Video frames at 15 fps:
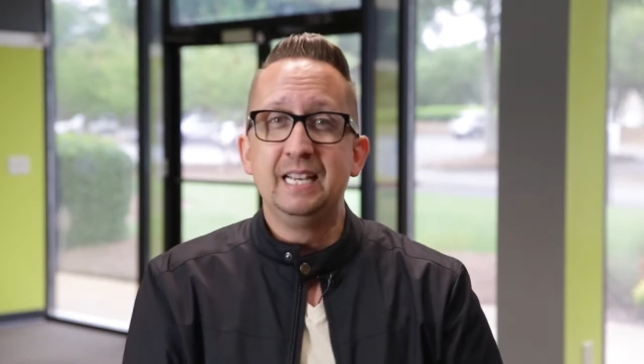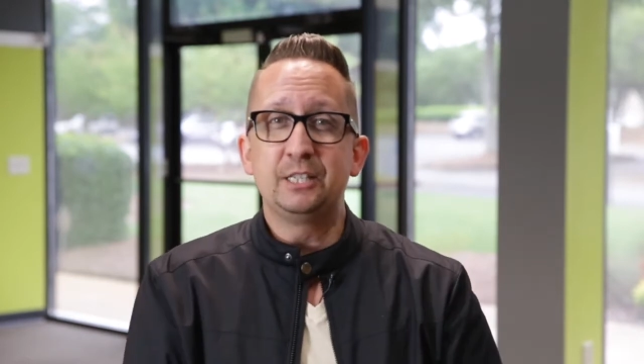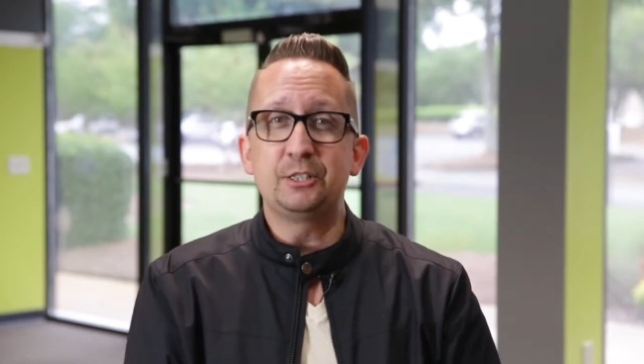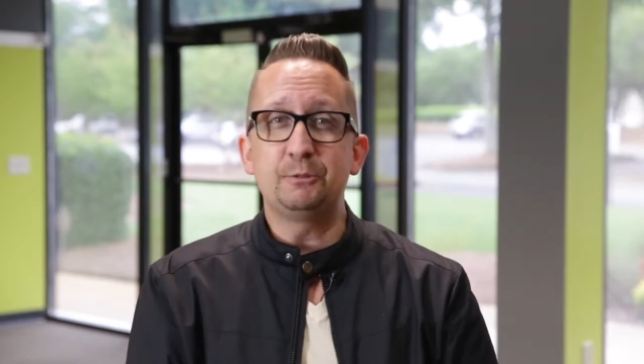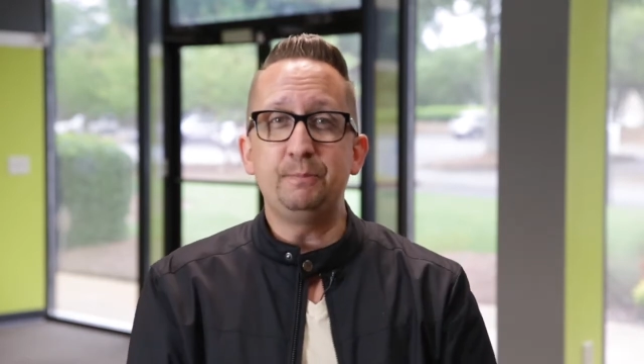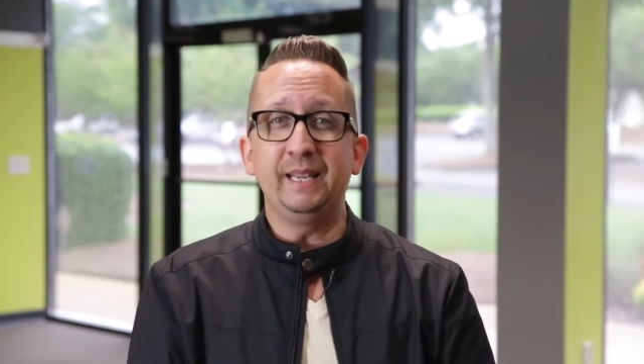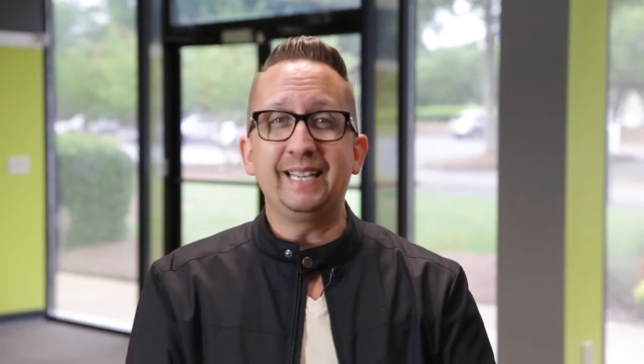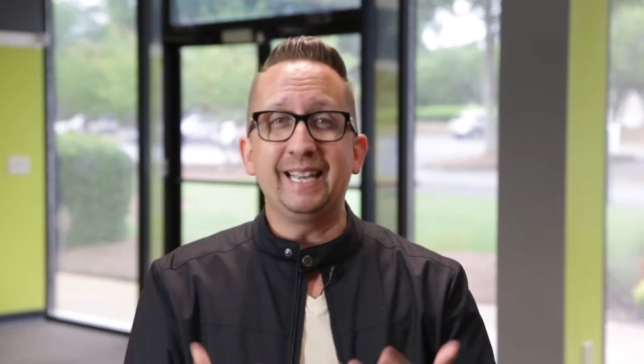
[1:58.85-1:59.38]

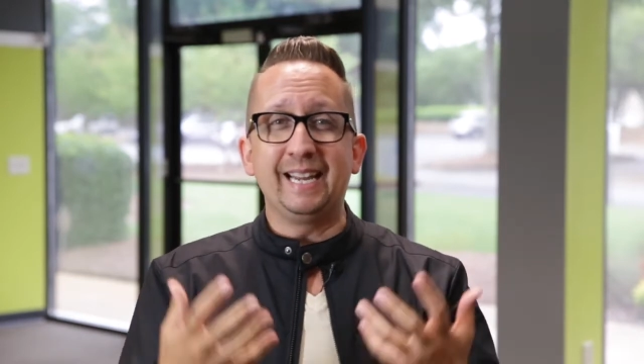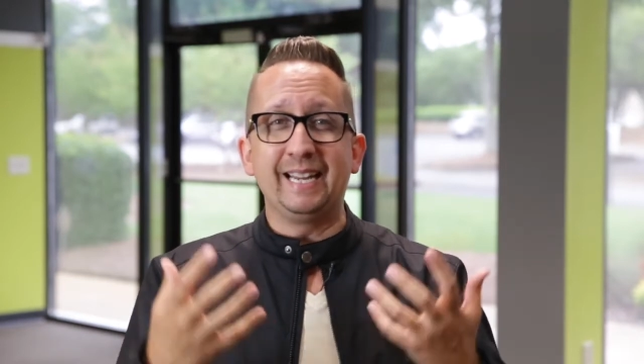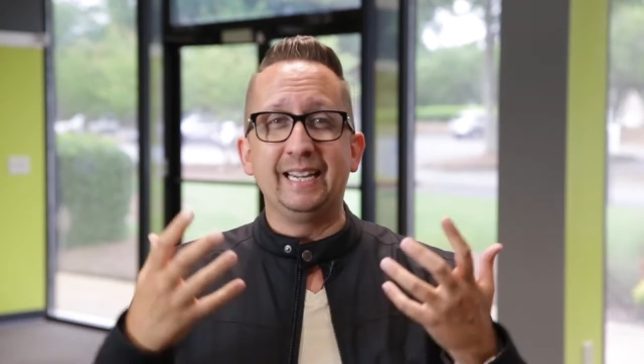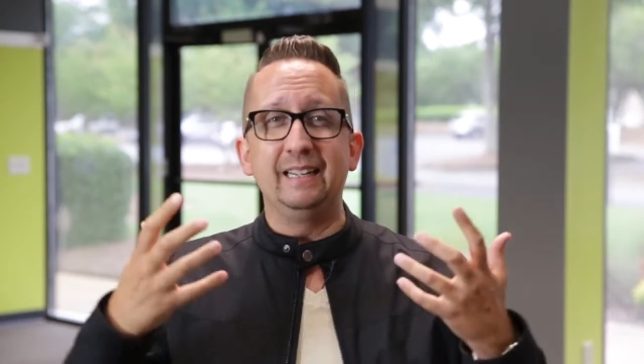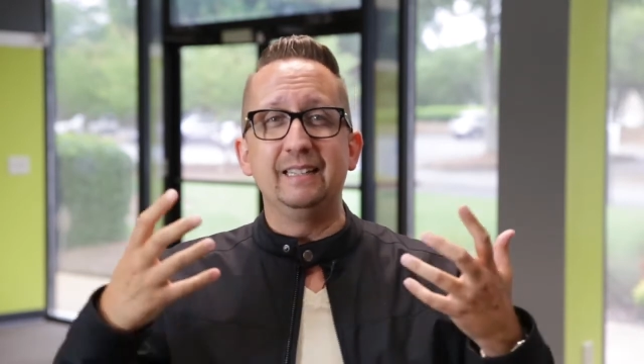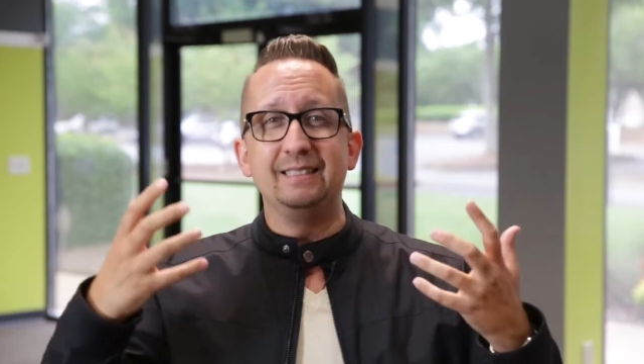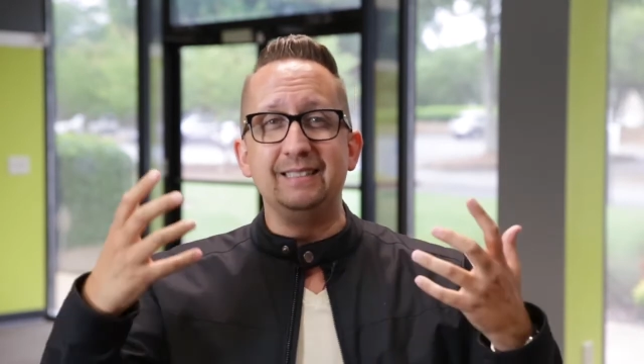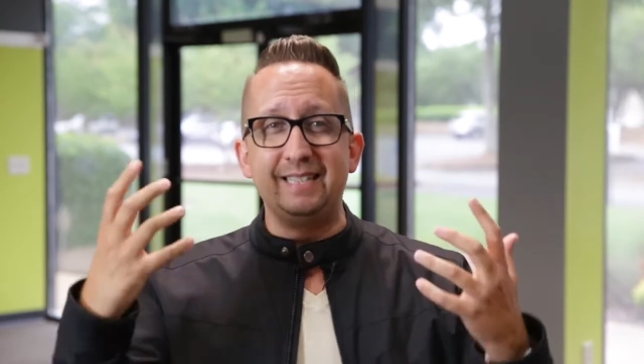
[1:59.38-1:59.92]

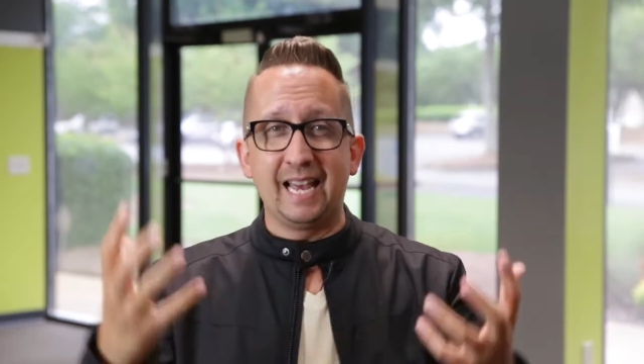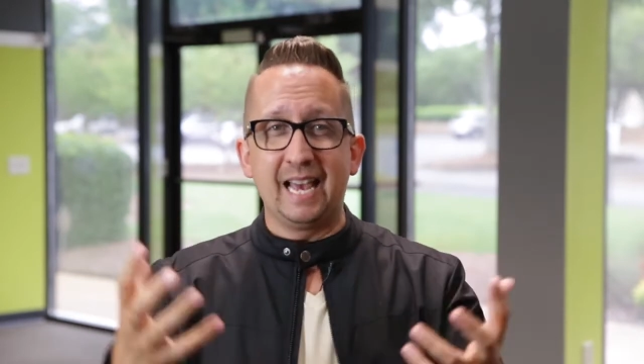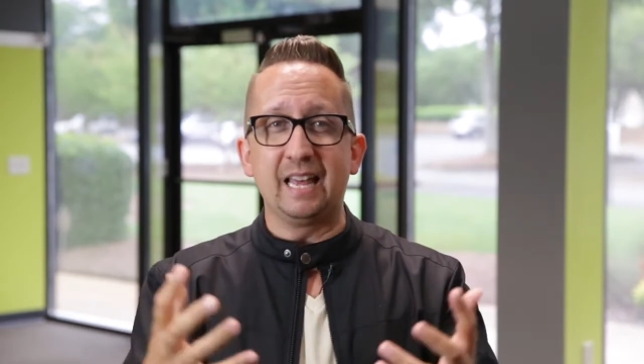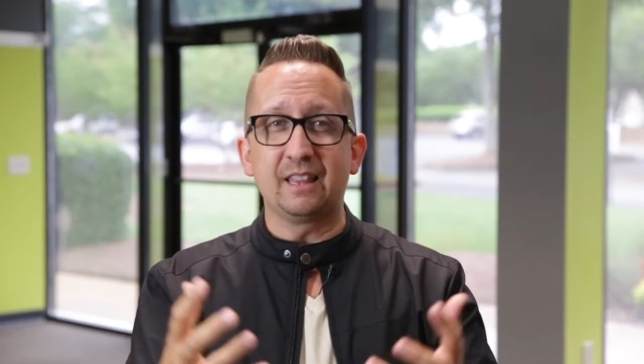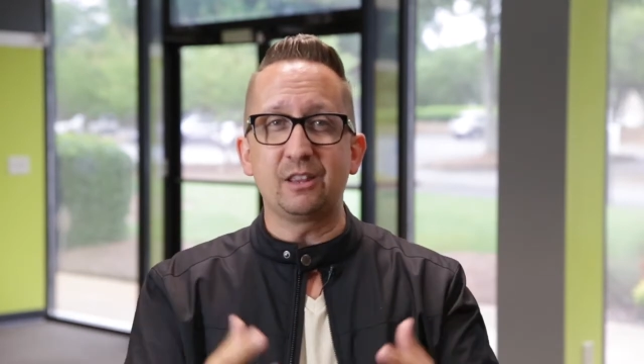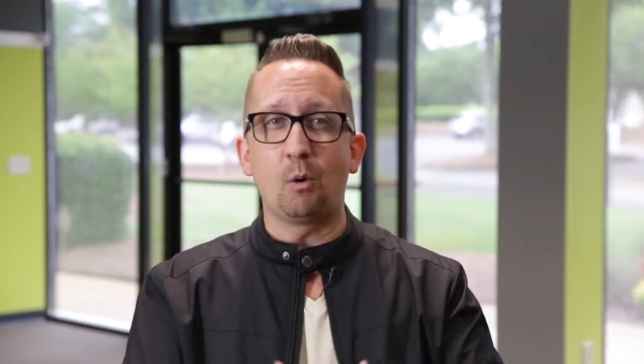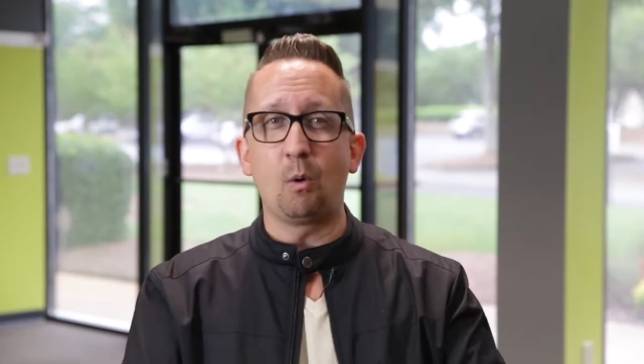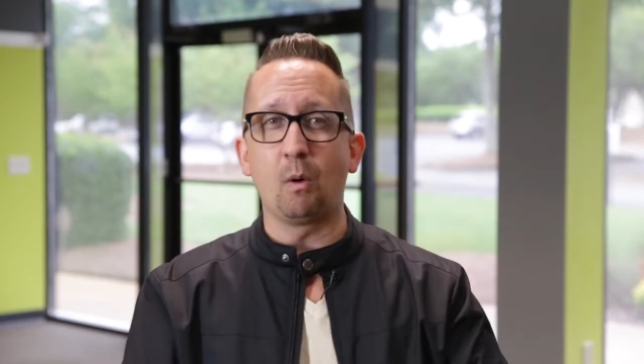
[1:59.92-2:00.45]
speaking
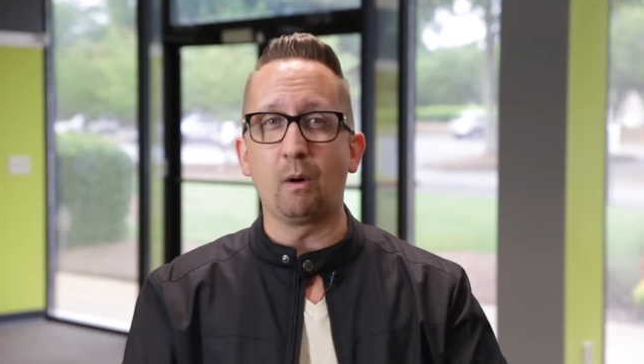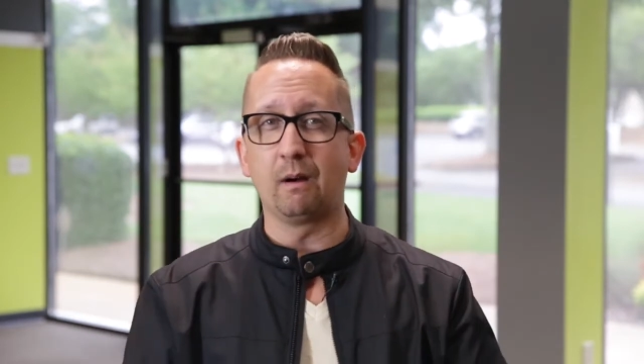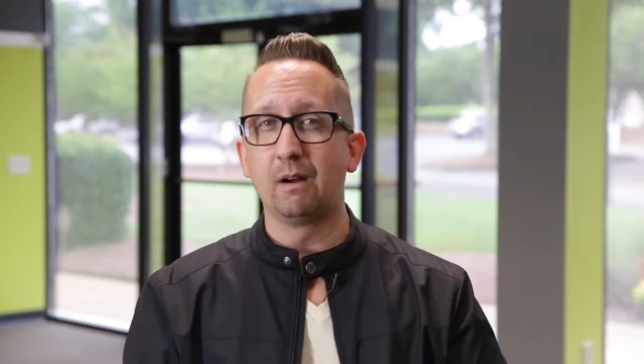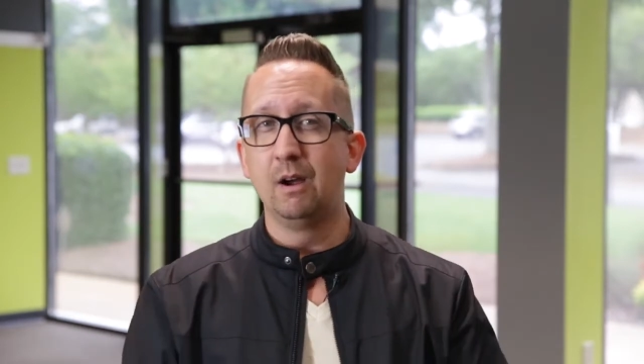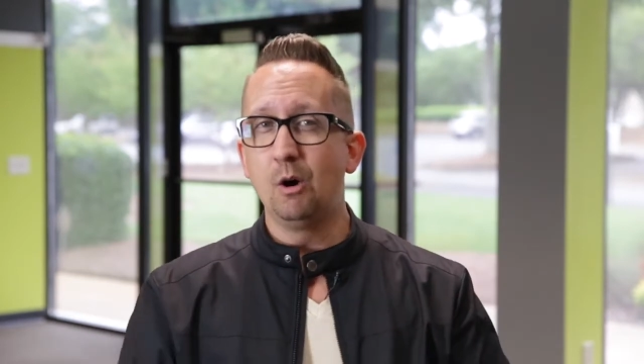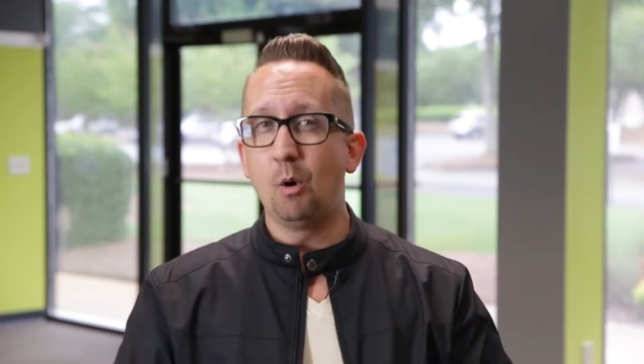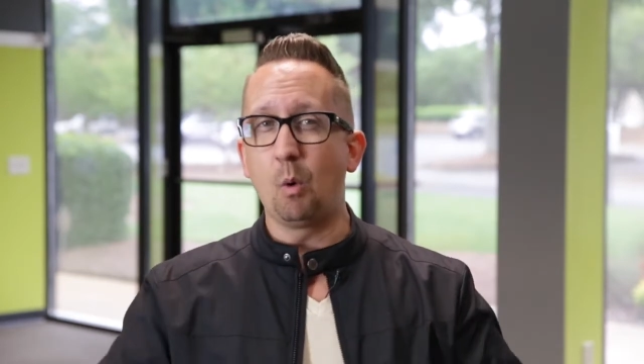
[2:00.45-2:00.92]
death or